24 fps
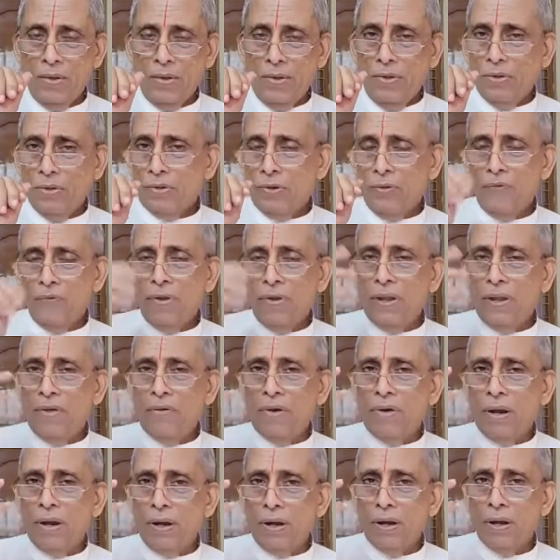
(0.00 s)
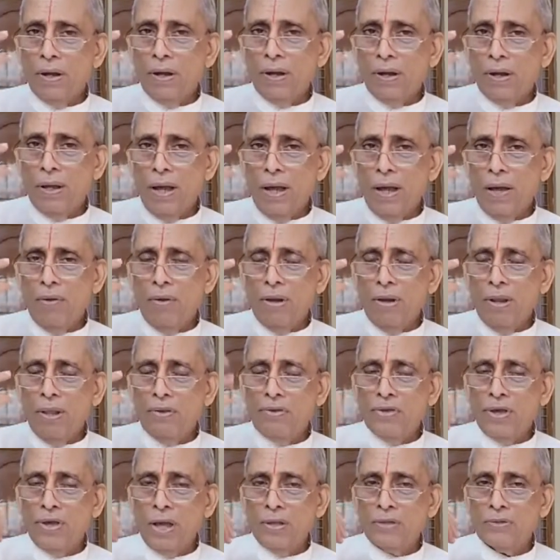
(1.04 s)
So we never have any
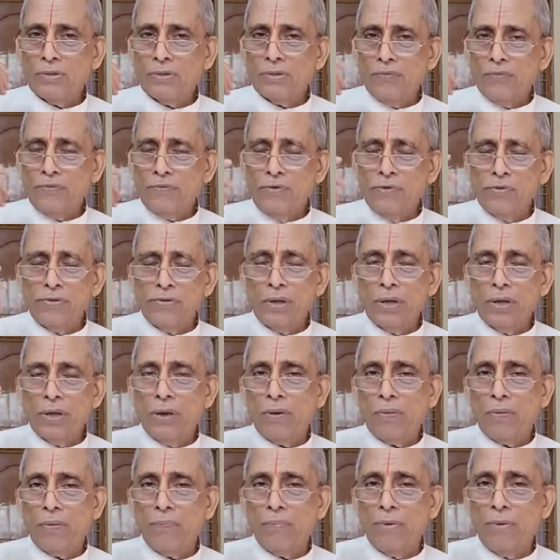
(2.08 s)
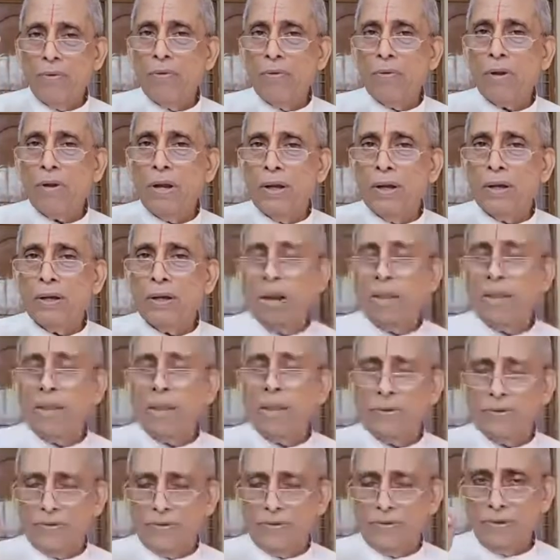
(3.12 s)
chance of using our pure
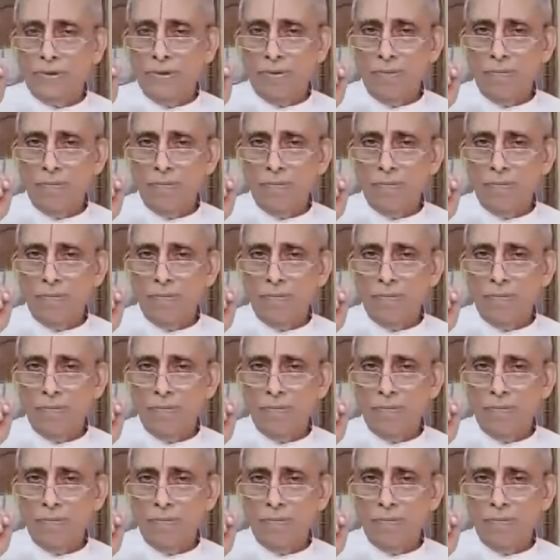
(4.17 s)
intelligence.